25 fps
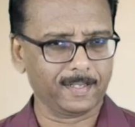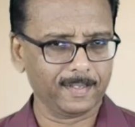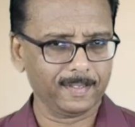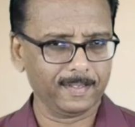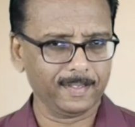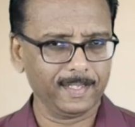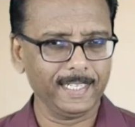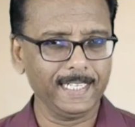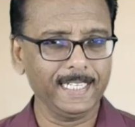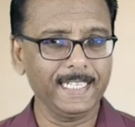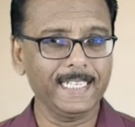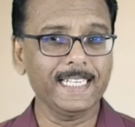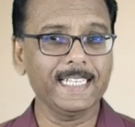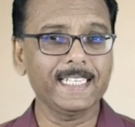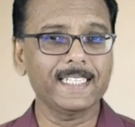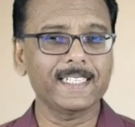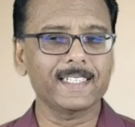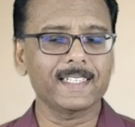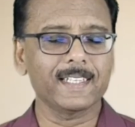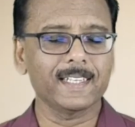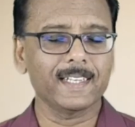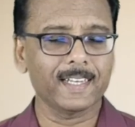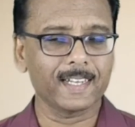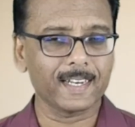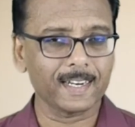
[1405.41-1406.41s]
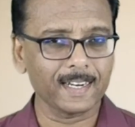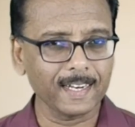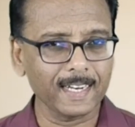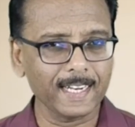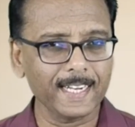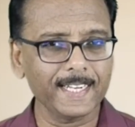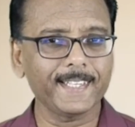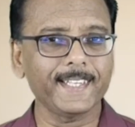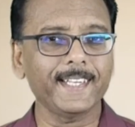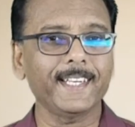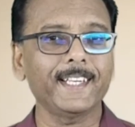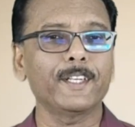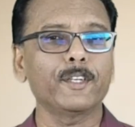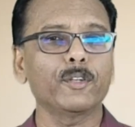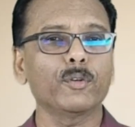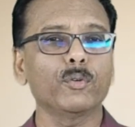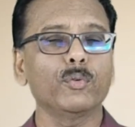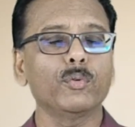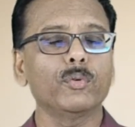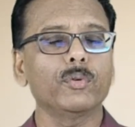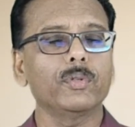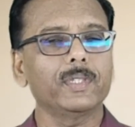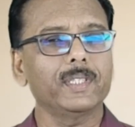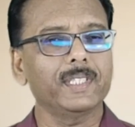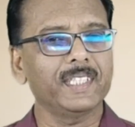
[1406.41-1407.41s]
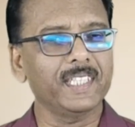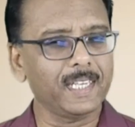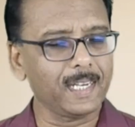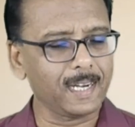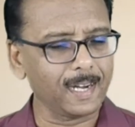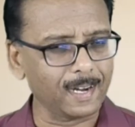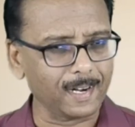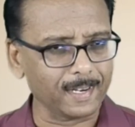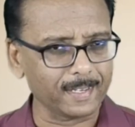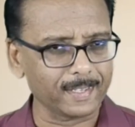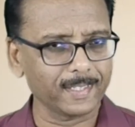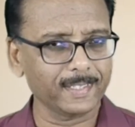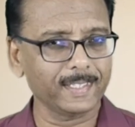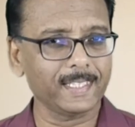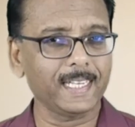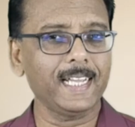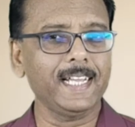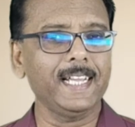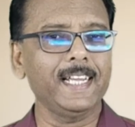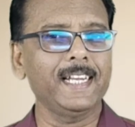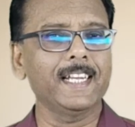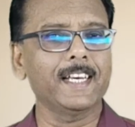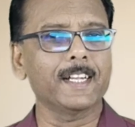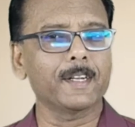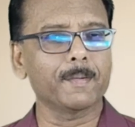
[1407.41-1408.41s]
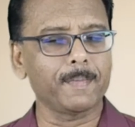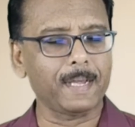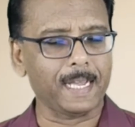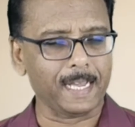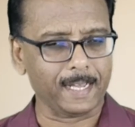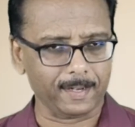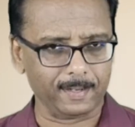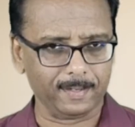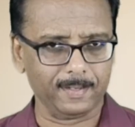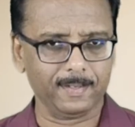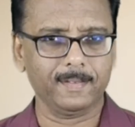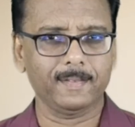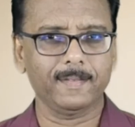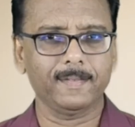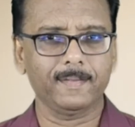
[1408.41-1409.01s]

It is related to the heart, the inner man.